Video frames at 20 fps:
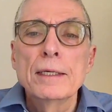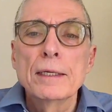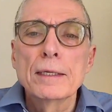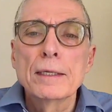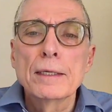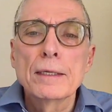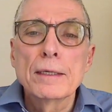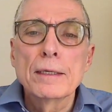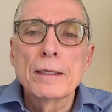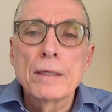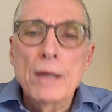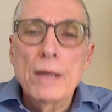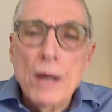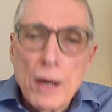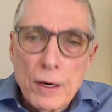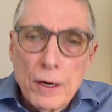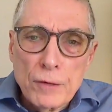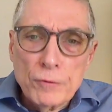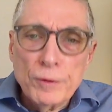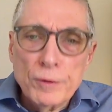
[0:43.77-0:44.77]
Uh,
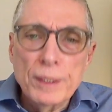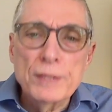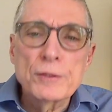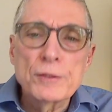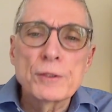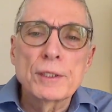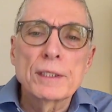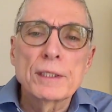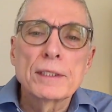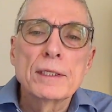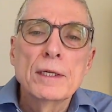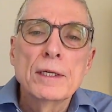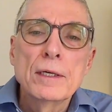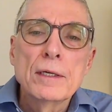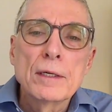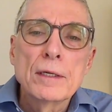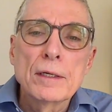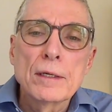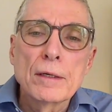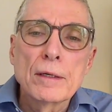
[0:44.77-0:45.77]
heart racing,
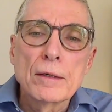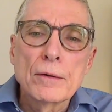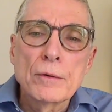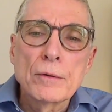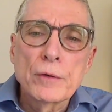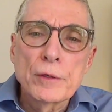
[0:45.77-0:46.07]
uh,